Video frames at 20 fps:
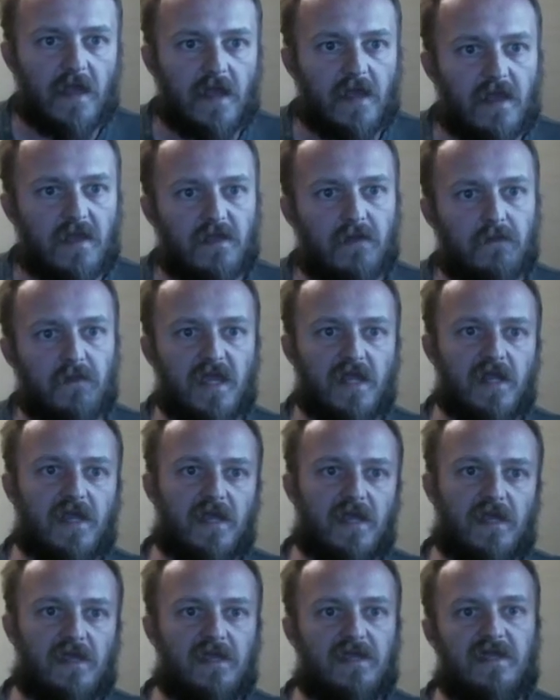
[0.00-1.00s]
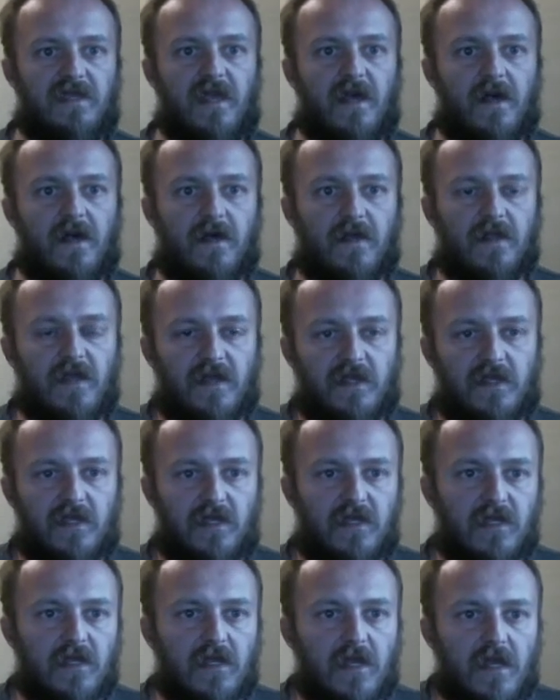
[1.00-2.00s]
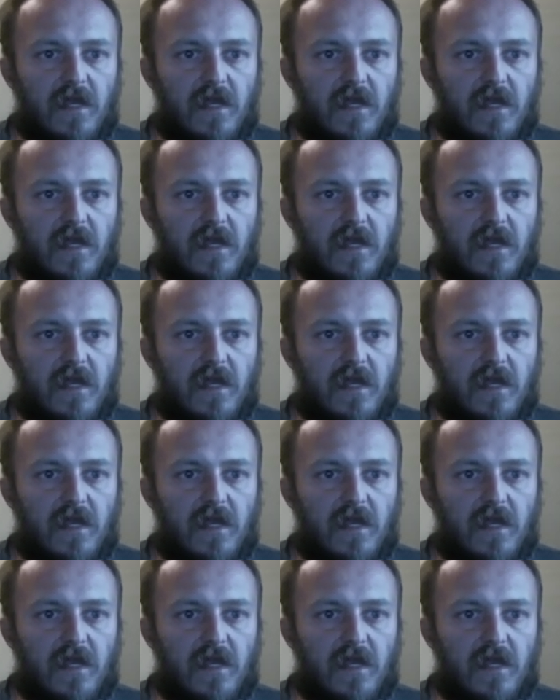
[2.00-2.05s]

and the media is telling us